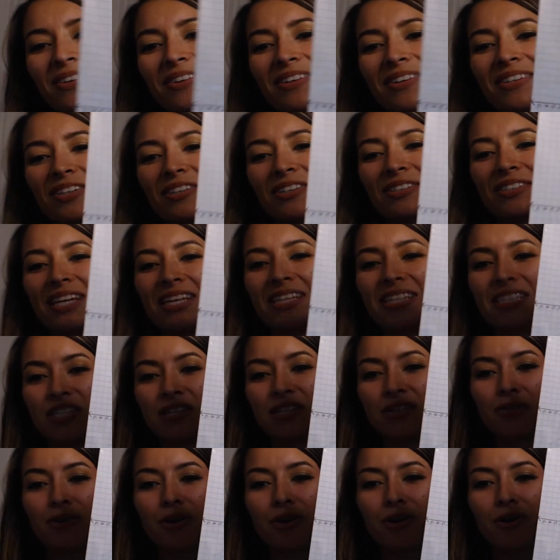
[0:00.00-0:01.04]
it starts at
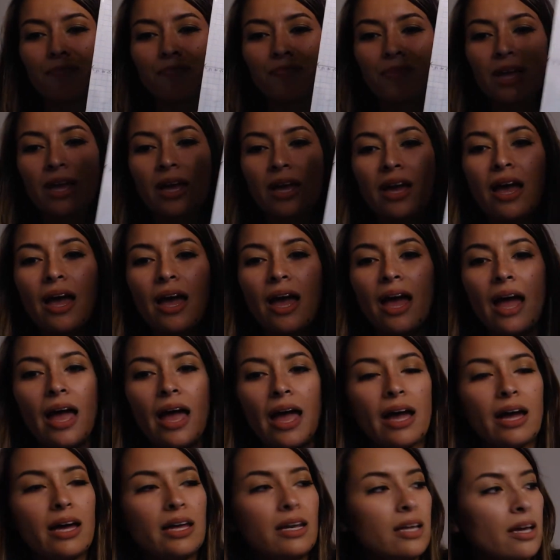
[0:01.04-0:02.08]
0.
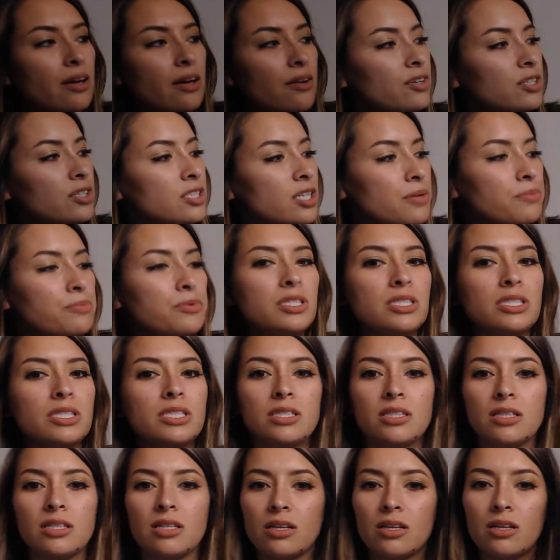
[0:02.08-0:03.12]
And for some
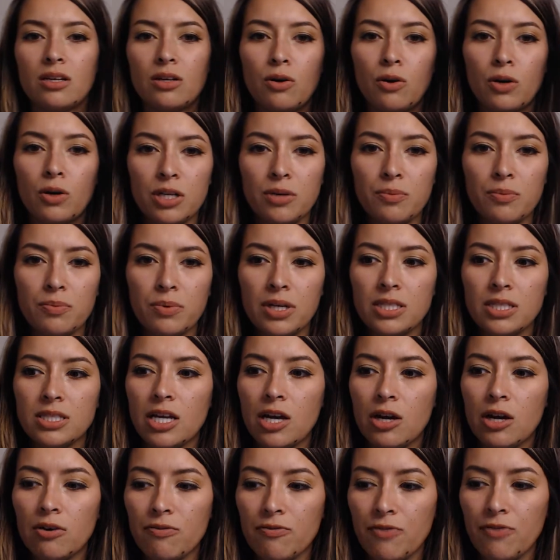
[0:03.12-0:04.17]
reason, coordinate planes, they
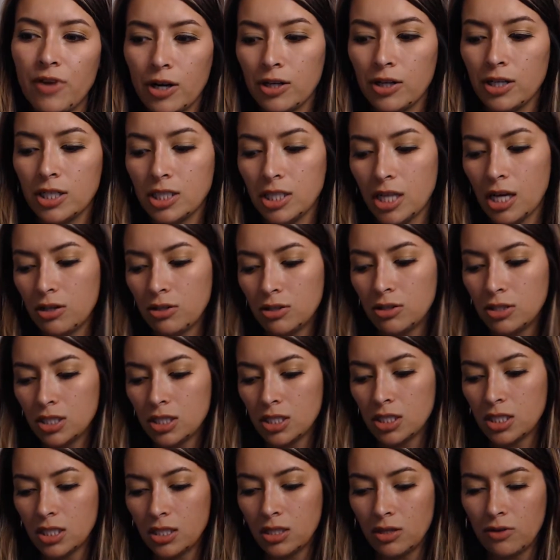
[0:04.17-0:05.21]
are very
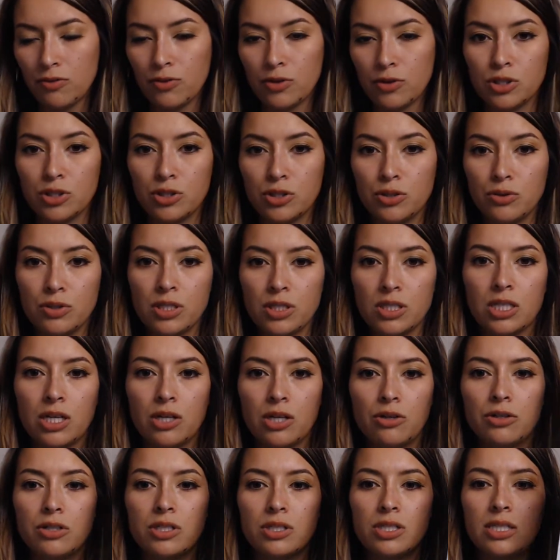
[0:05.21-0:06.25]
challenging for students to
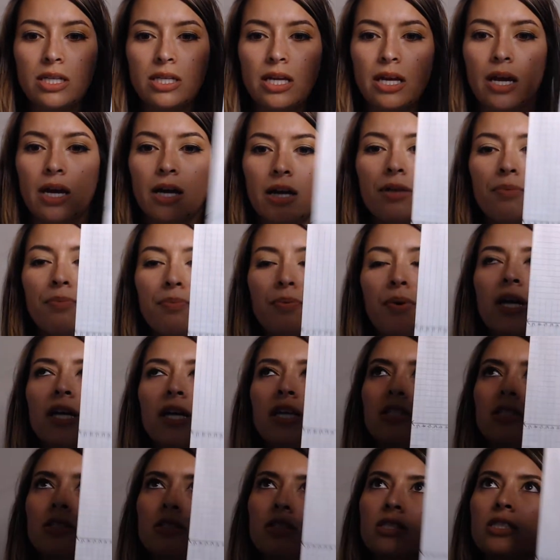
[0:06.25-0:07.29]
understand, but
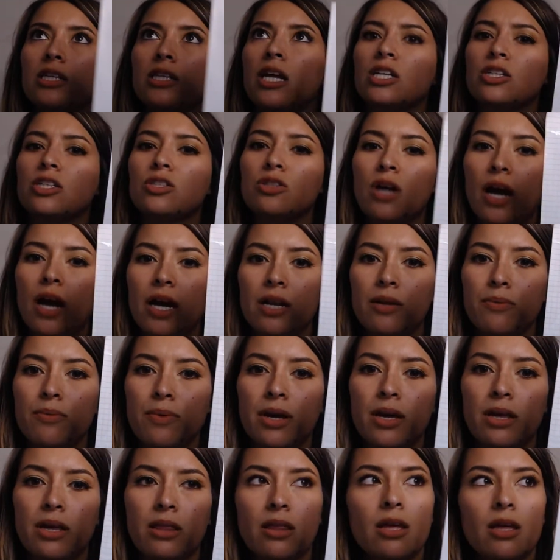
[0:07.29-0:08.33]
I try to
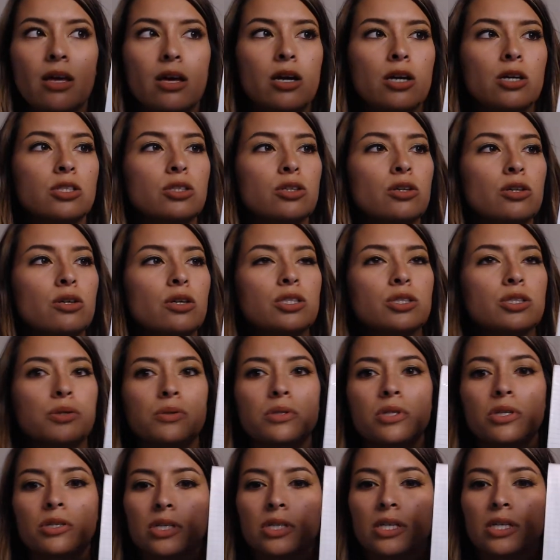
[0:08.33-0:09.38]
make sure that students
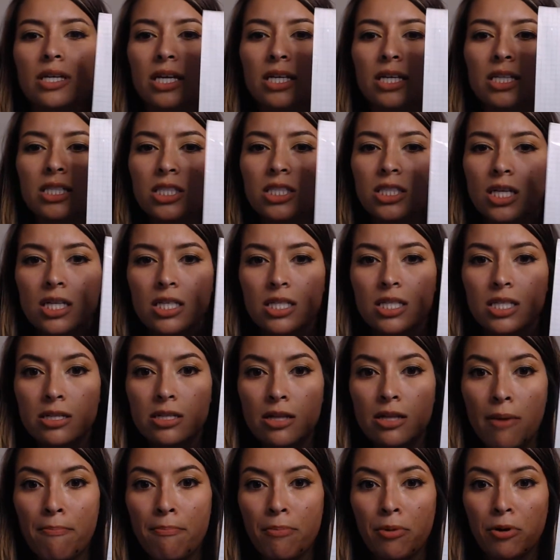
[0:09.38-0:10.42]
understand it's just
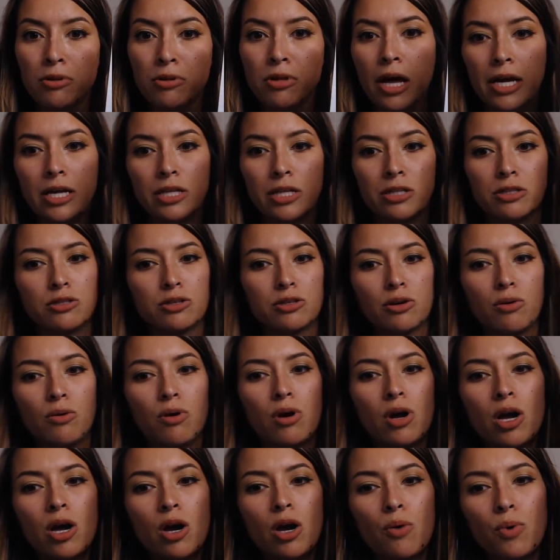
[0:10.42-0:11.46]
number lines. So
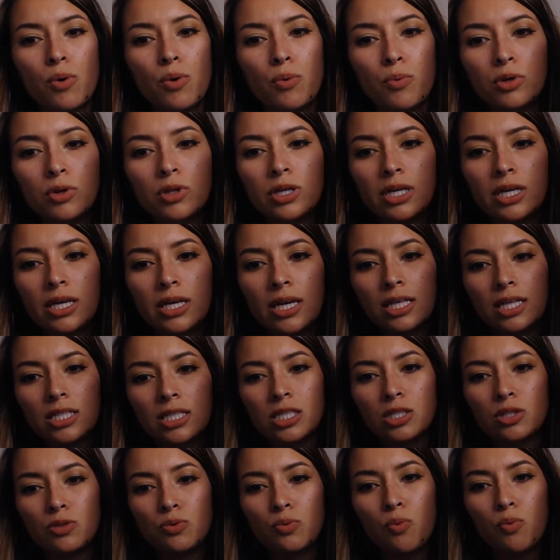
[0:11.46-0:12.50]
when we're looking at
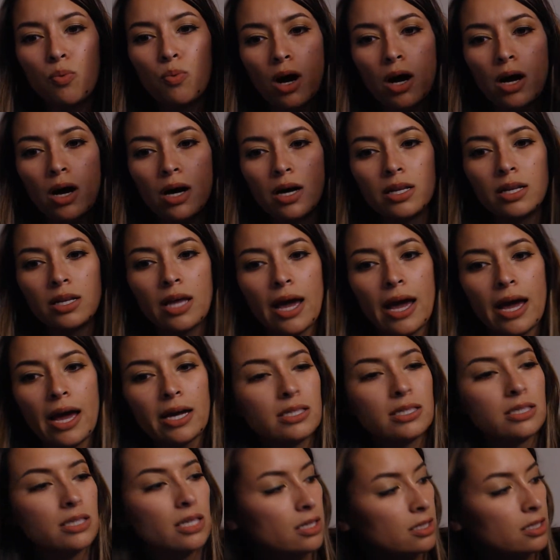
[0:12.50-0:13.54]
just one
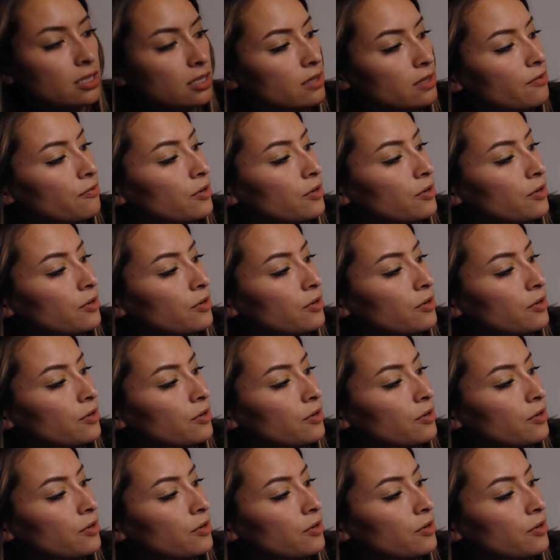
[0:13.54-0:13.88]
axis, for